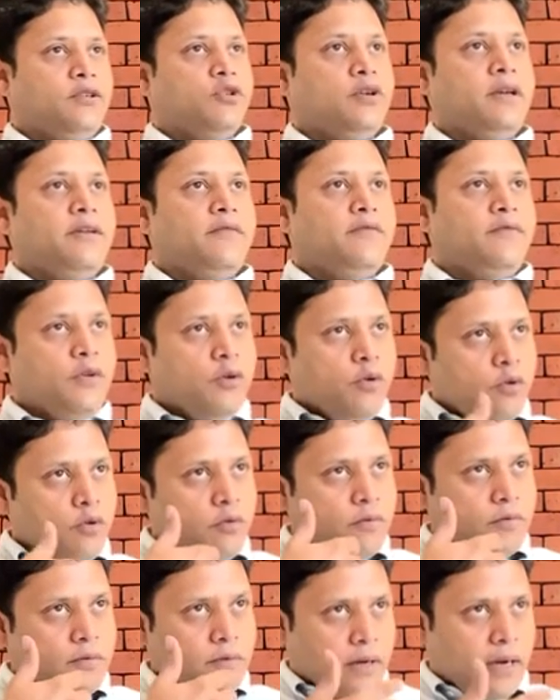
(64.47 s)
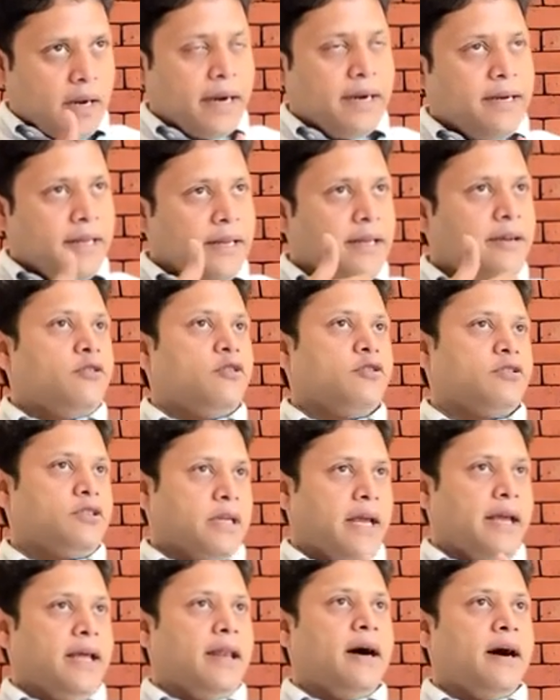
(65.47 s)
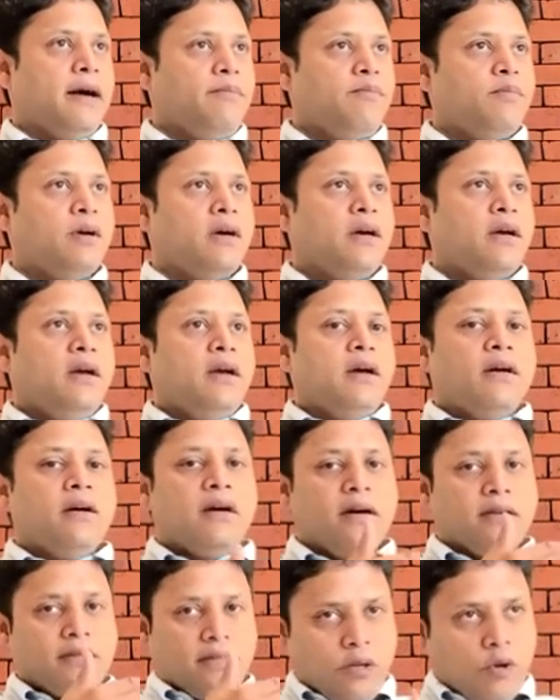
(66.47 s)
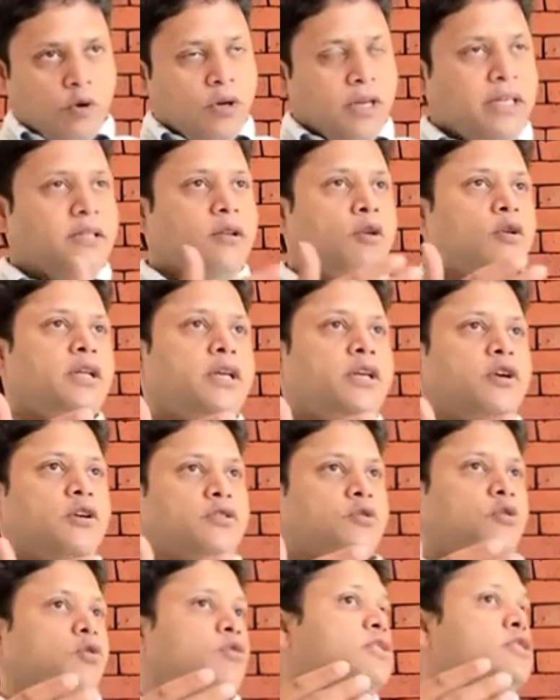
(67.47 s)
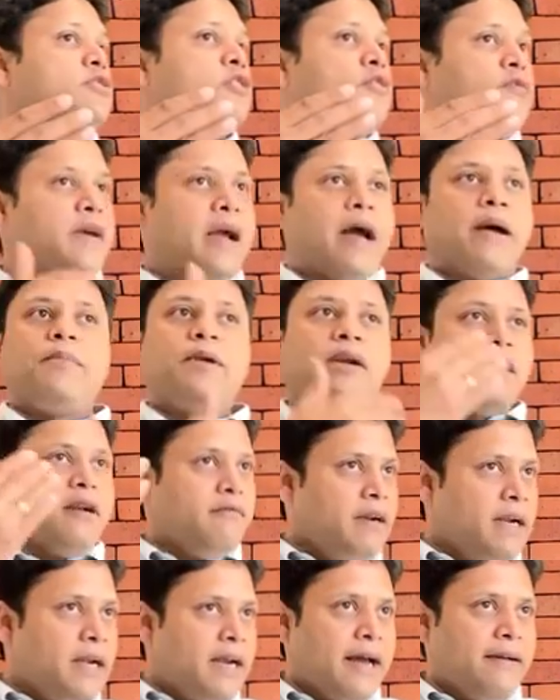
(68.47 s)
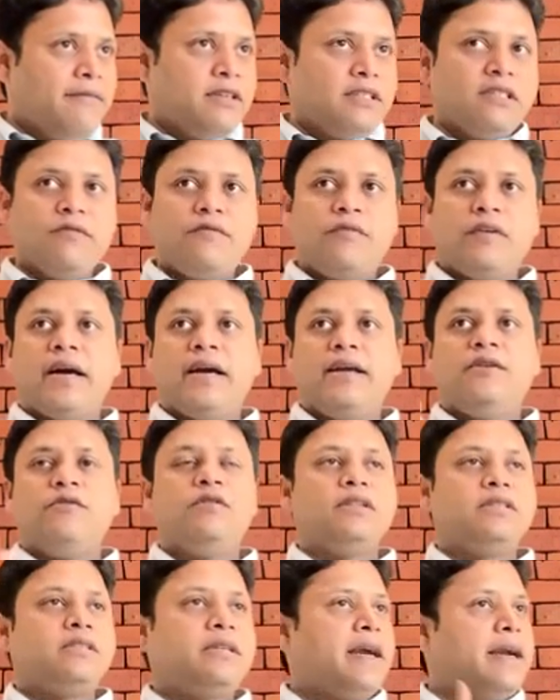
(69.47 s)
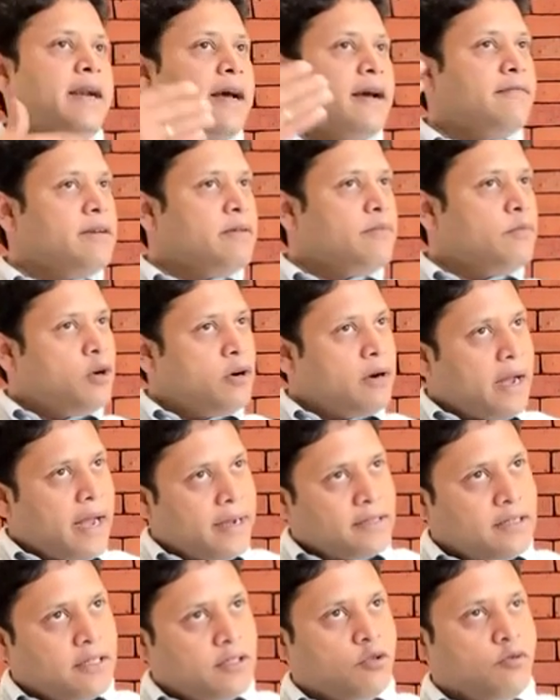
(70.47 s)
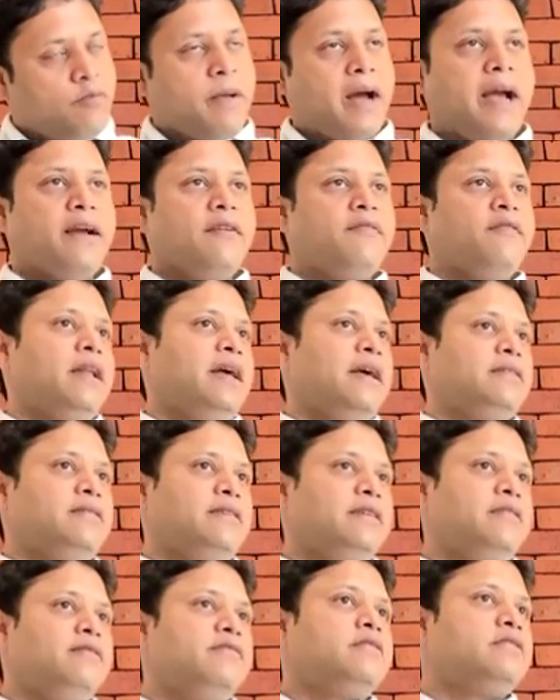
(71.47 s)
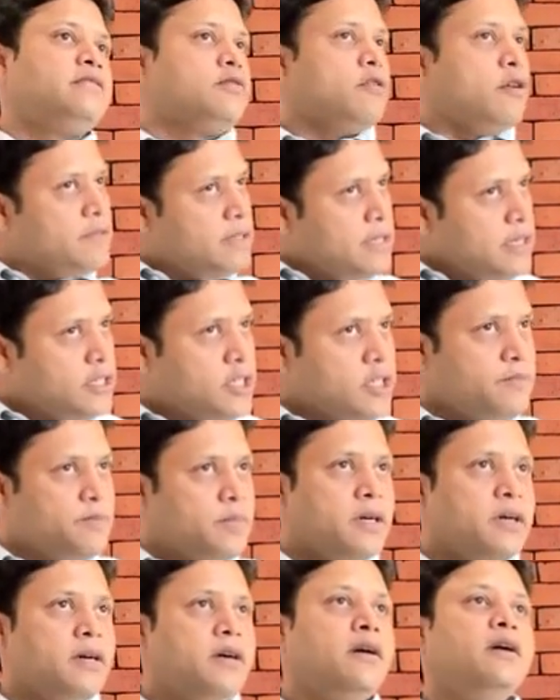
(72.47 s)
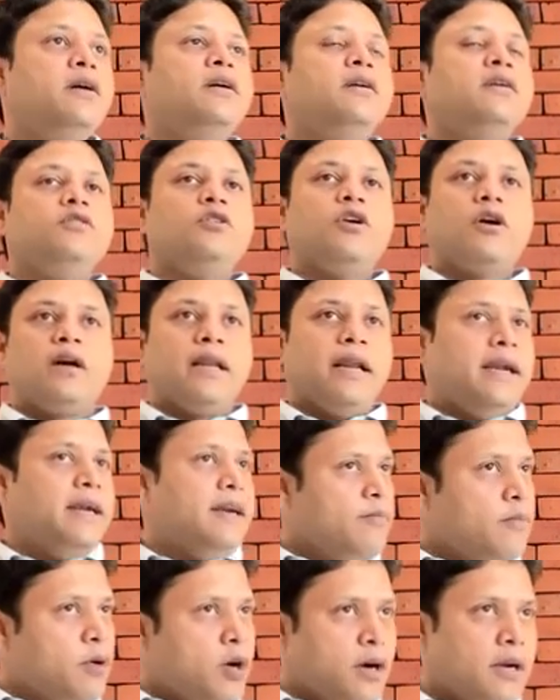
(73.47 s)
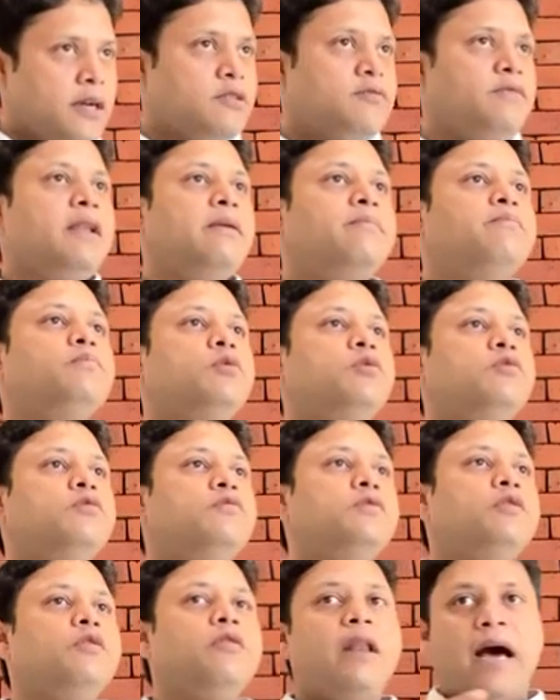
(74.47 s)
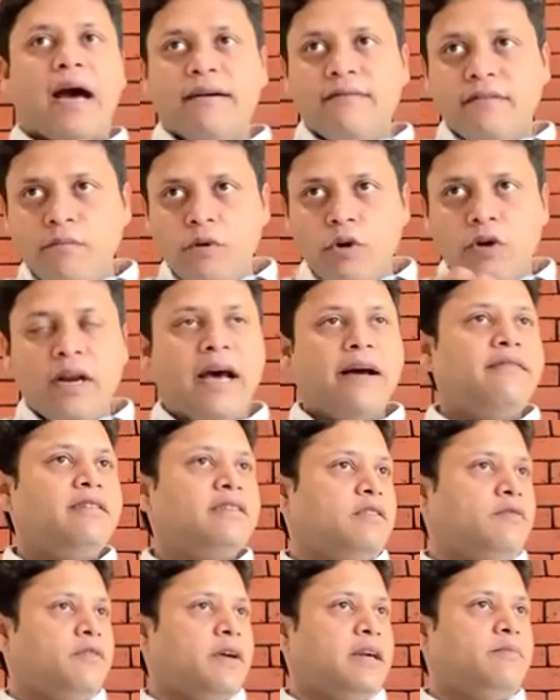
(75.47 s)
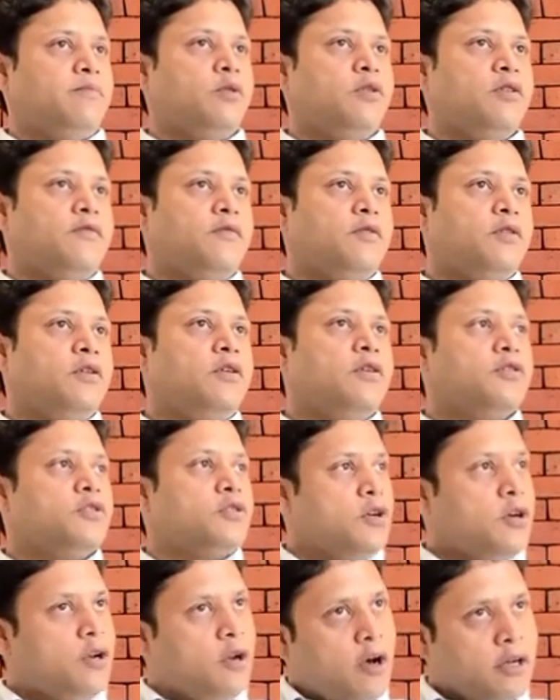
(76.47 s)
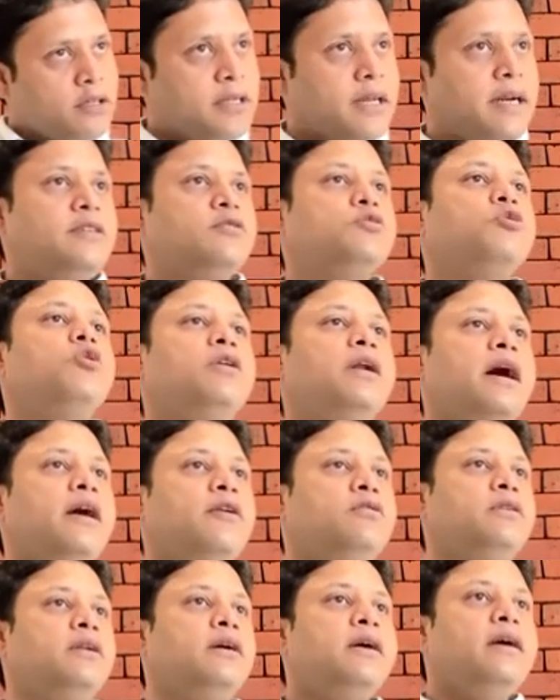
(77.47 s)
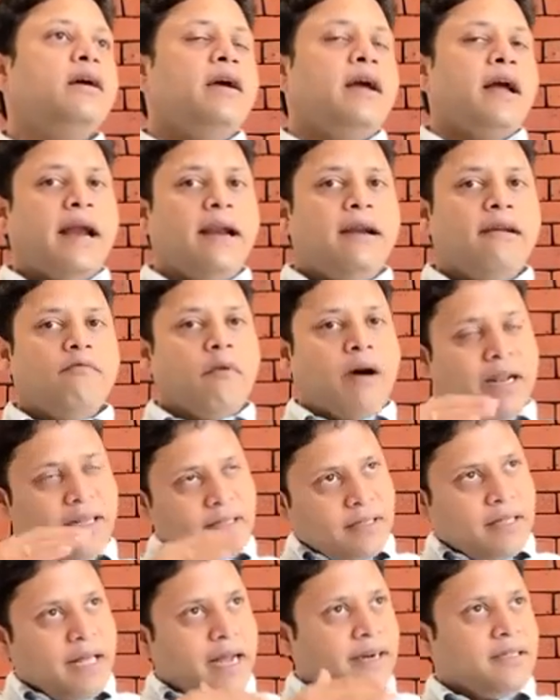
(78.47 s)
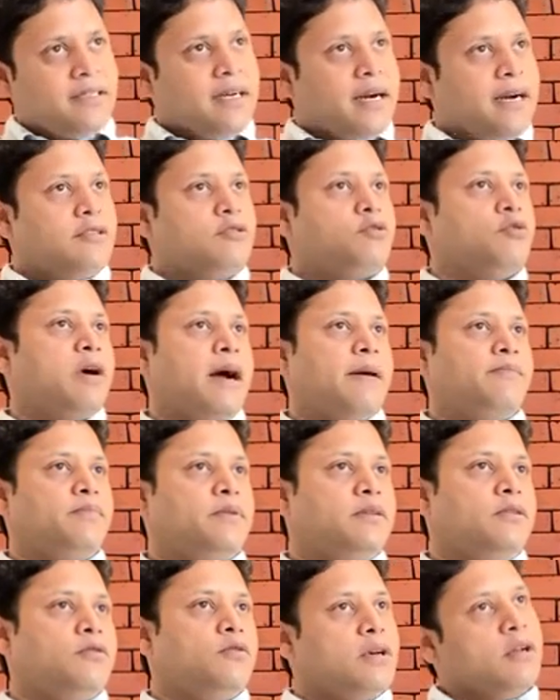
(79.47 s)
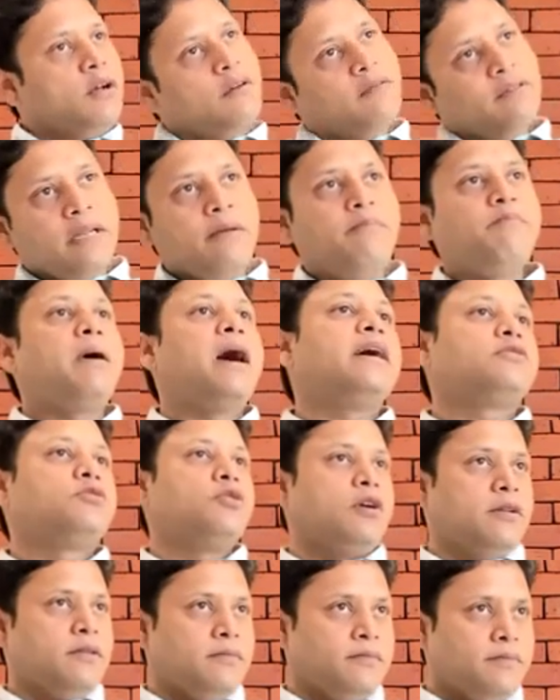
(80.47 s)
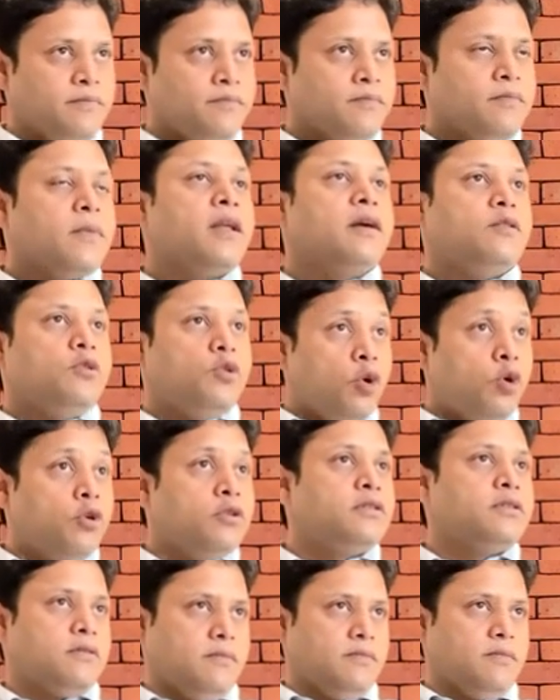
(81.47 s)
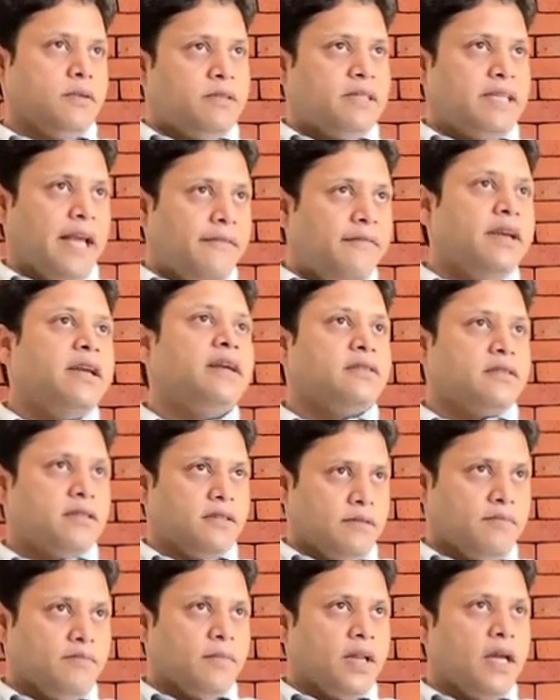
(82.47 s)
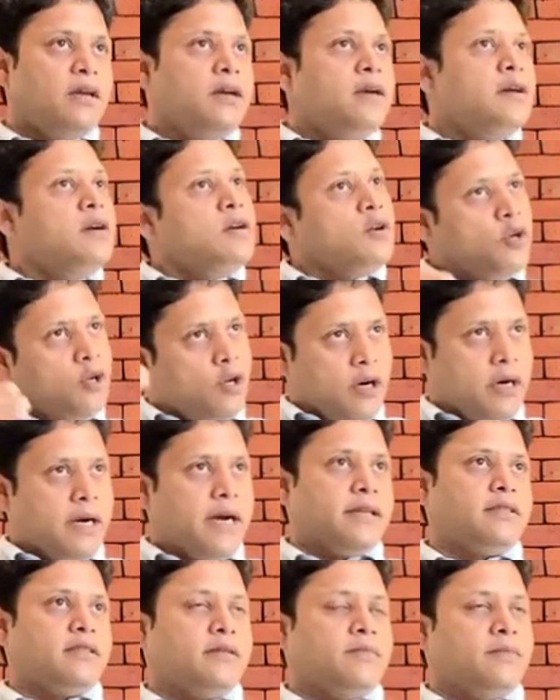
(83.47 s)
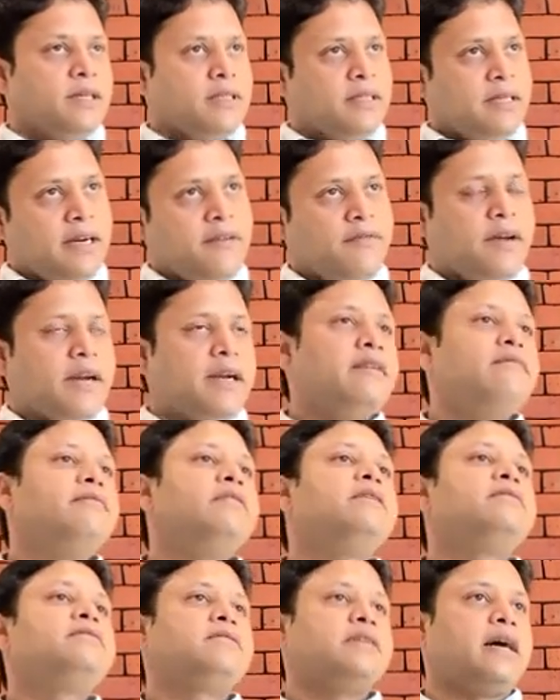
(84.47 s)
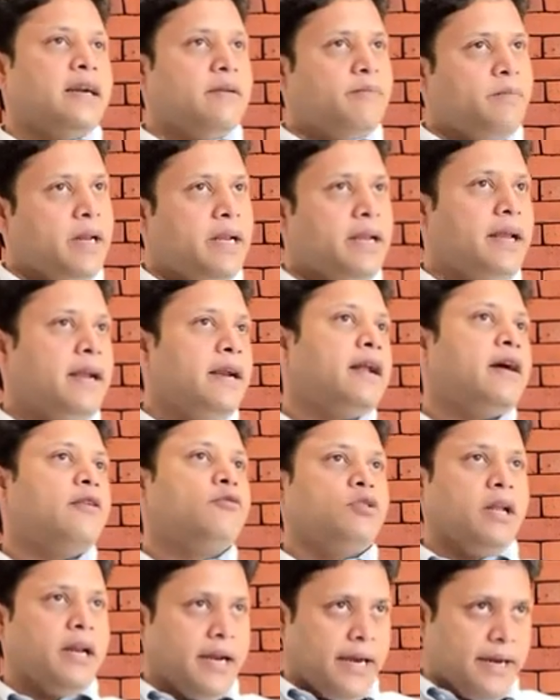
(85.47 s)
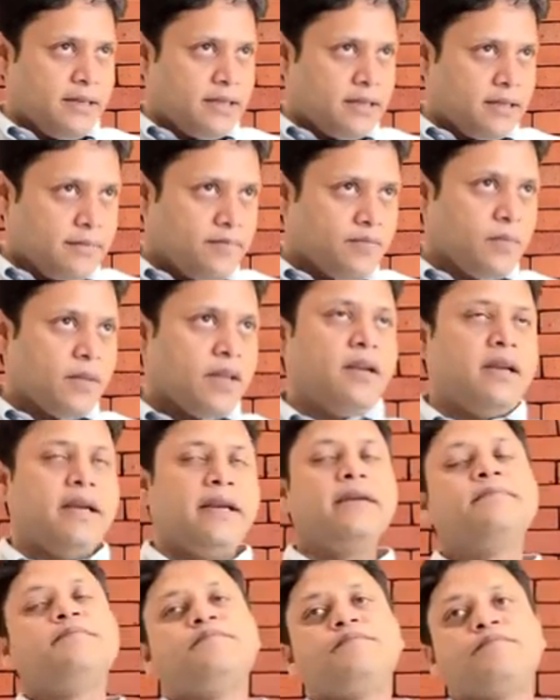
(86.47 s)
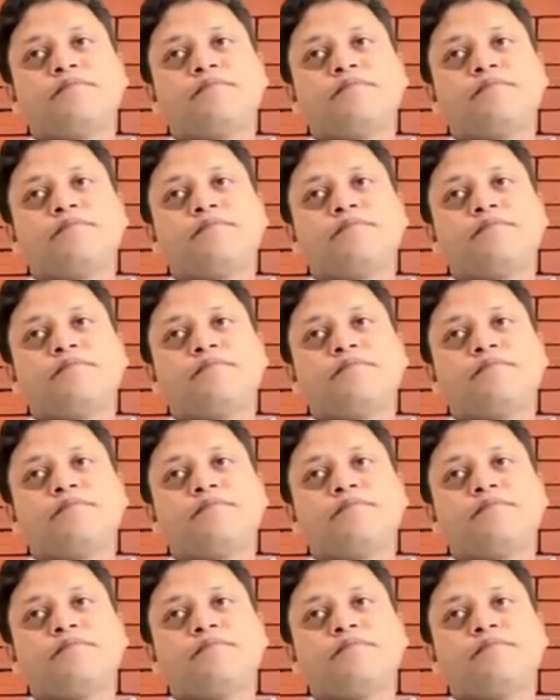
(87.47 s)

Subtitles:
So if you continue to scale up, slowly your sources of capital will diversify. You will start having more access to bank financing, which is obviously cheaper. Your credit models will improve. You will have a more diversified portfolio, so your loss rates go down. And once that starts to happen, you can obviously pass on those savings to your customers and effectively start bringing down the rates, right?